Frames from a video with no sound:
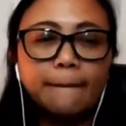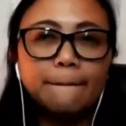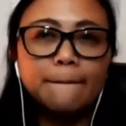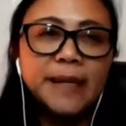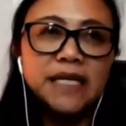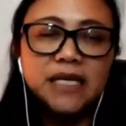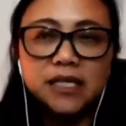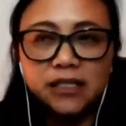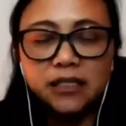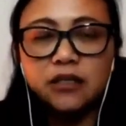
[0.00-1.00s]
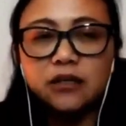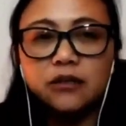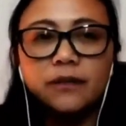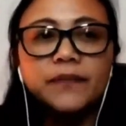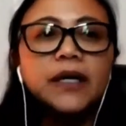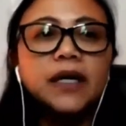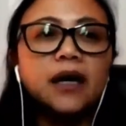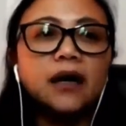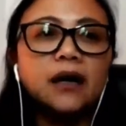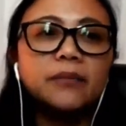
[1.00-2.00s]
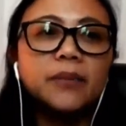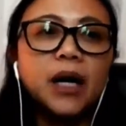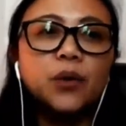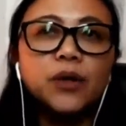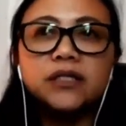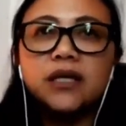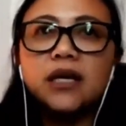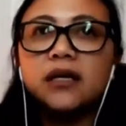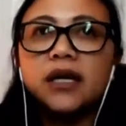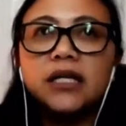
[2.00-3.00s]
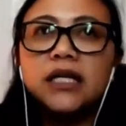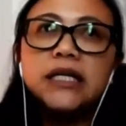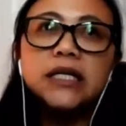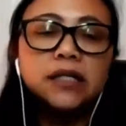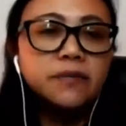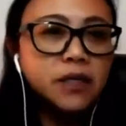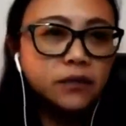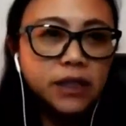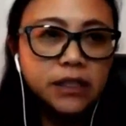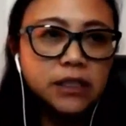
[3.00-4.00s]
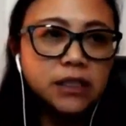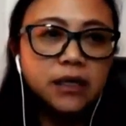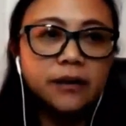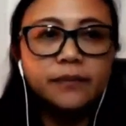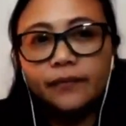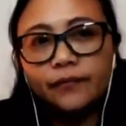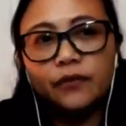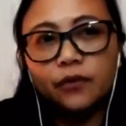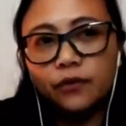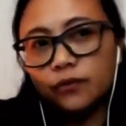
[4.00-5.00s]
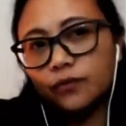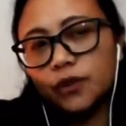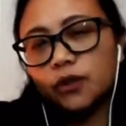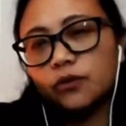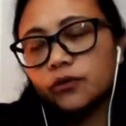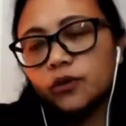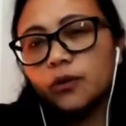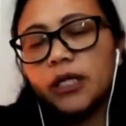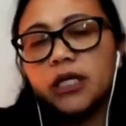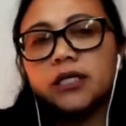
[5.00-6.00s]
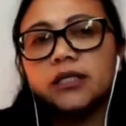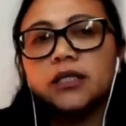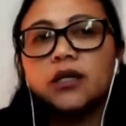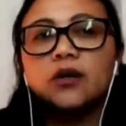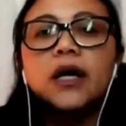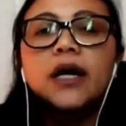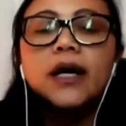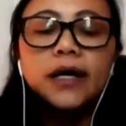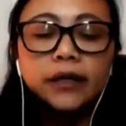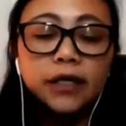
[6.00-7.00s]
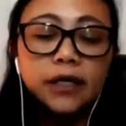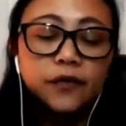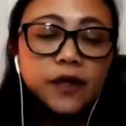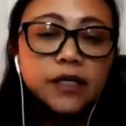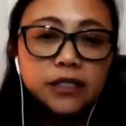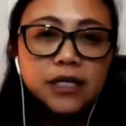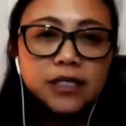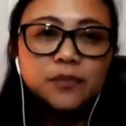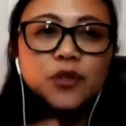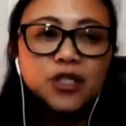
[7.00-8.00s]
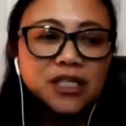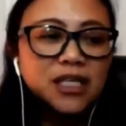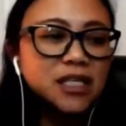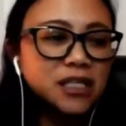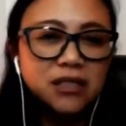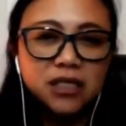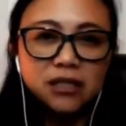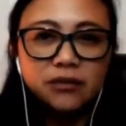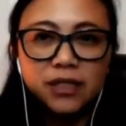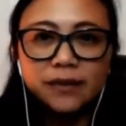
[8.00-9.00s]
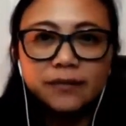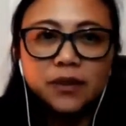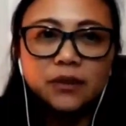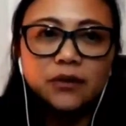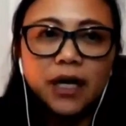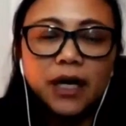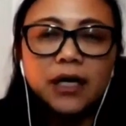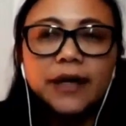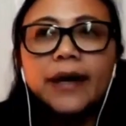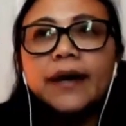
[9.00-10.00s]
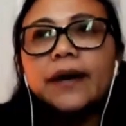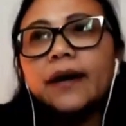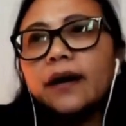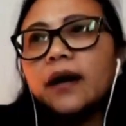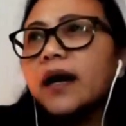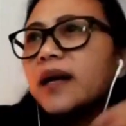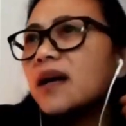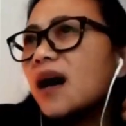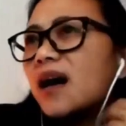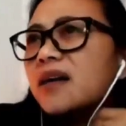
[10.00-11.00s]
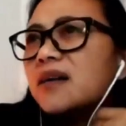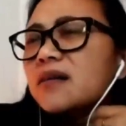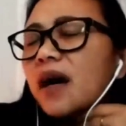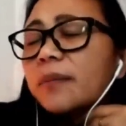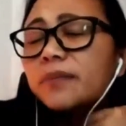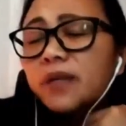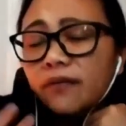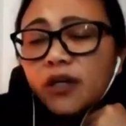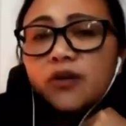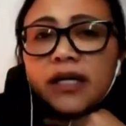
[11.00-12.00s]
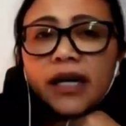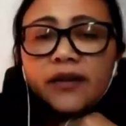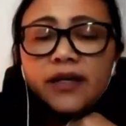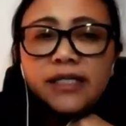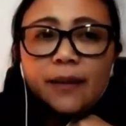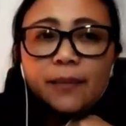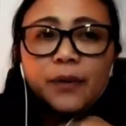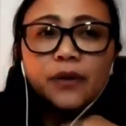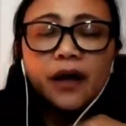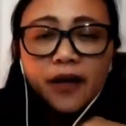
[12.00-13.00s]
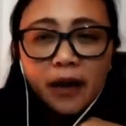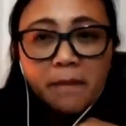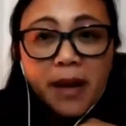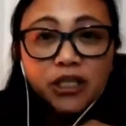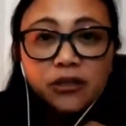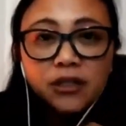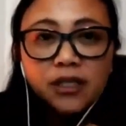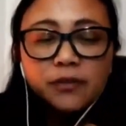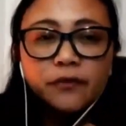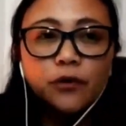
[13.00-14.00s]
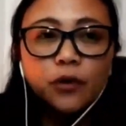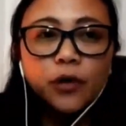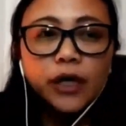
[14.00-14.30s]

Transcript: many years ago, I was an illegal immigrant for, you know, so many years ago. These things, you still need to disclose them. Okay, I'm giving you another example. I think I mentioned this before